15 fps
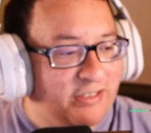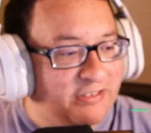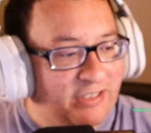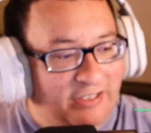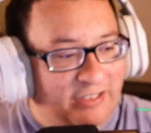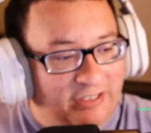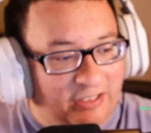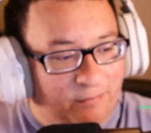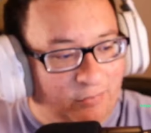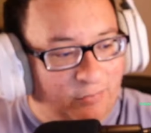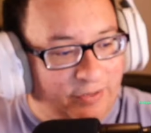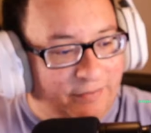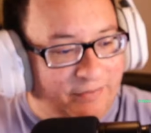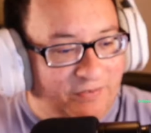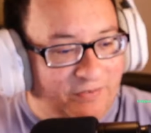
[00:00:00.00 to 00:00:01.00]
taking up one
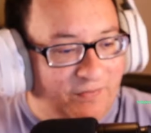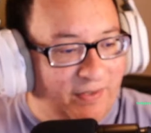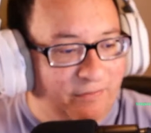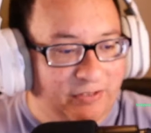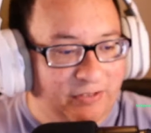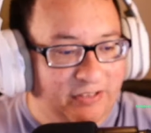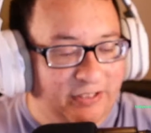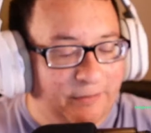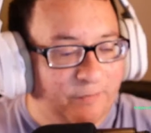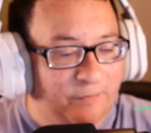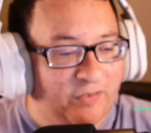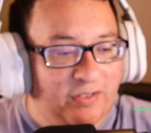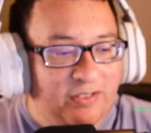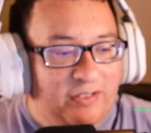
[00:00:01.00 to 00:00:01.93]
of his favorite themes,